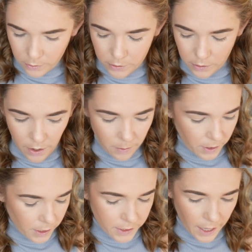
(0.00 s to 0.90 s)
cool, so I'm
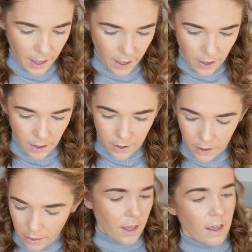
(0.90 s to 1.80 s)
gonna take
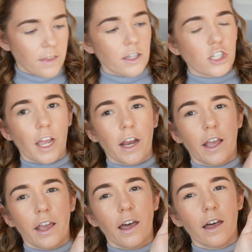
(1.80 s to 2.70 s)
this shade
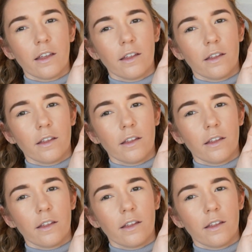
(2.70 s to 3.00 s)
here,